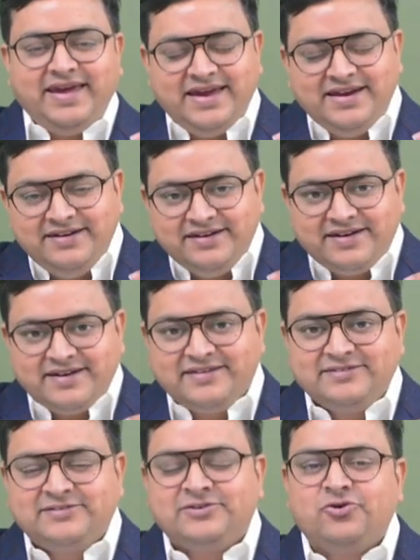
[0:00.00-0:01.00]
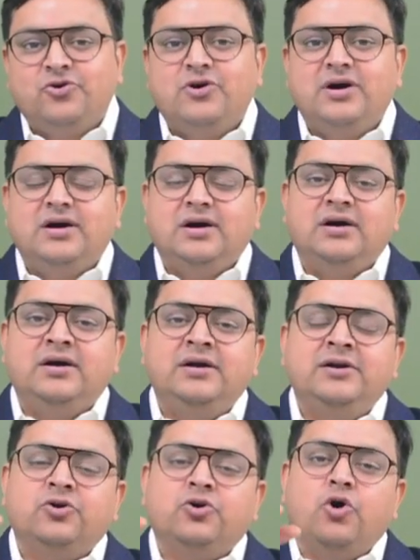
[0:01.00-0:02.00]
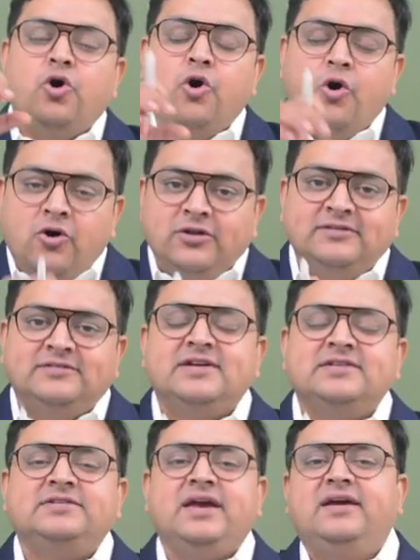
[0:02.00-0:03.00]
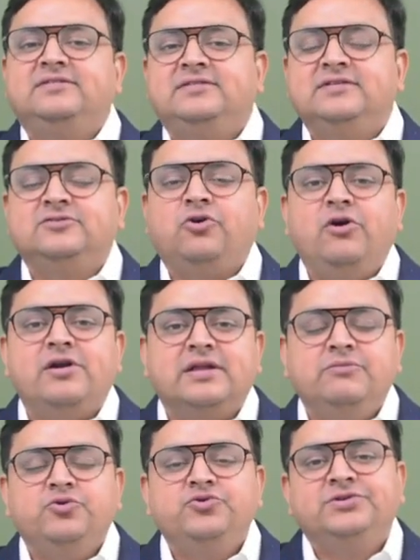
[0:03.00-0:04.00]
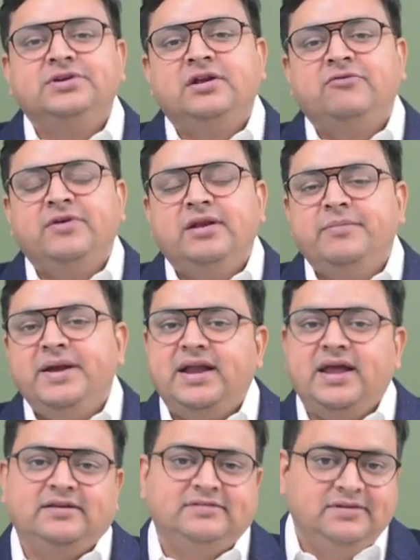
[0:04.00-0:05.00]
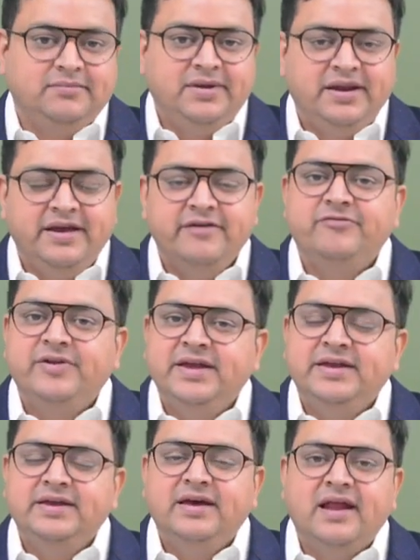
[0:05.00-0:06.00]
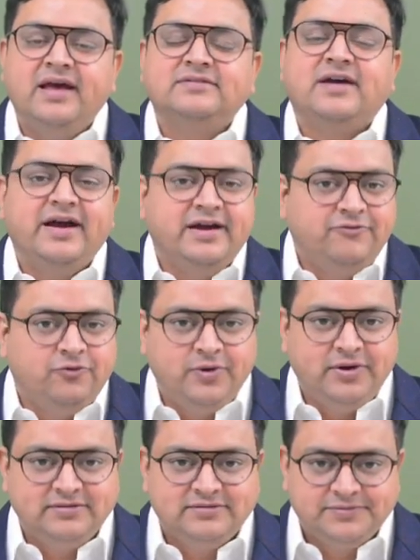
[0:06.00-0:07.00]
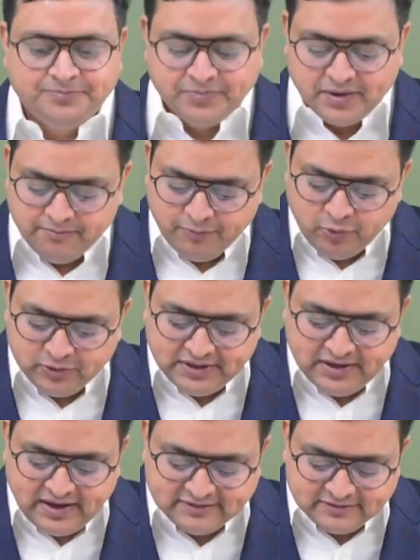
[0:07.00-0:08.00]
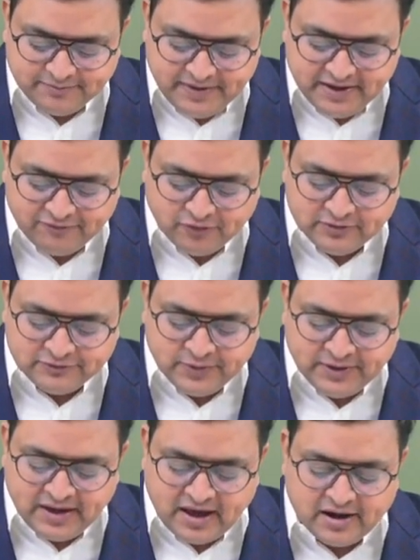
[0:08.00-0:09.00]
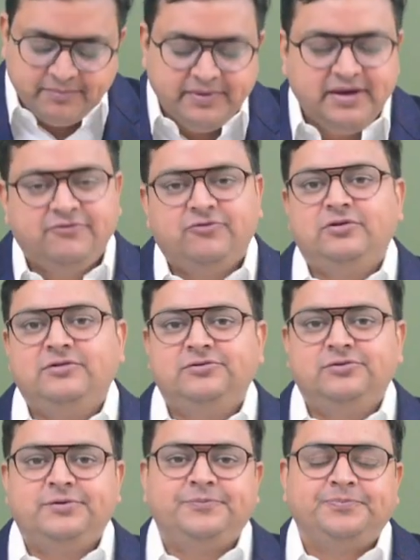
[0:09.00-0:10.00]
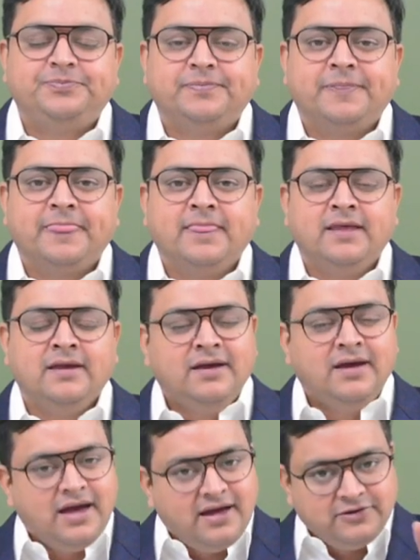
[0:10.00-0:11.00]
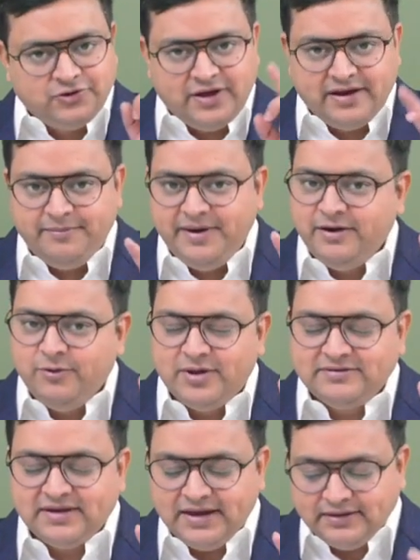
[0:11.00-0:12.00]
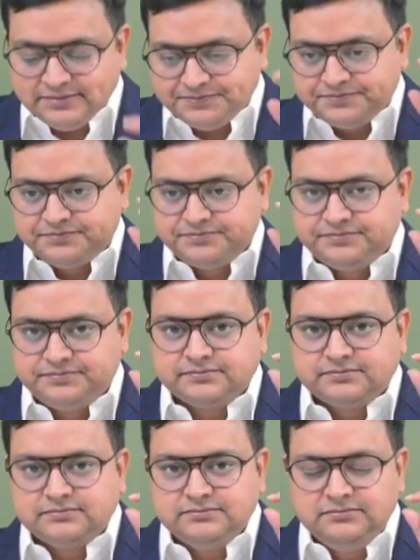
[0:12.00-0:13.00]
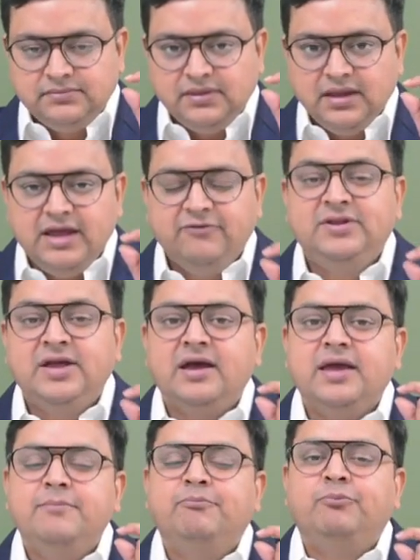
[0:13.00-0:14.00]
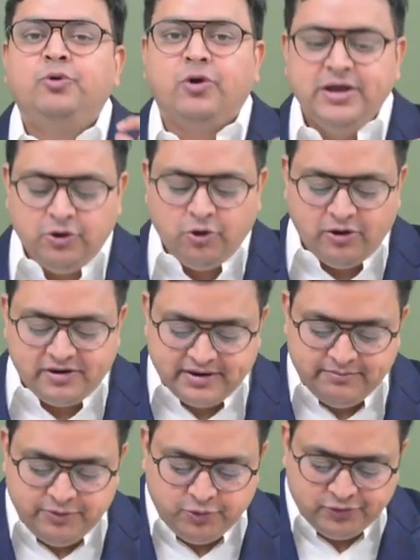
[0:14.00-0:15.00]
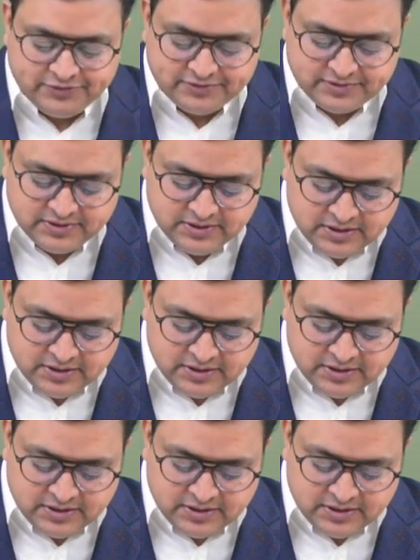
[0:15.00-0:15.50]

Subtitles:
interest earned on such excess contribution will be taxable every year as IFOS, both in SPF also and RPF also. Should I repeat it once again? If the employee contributes,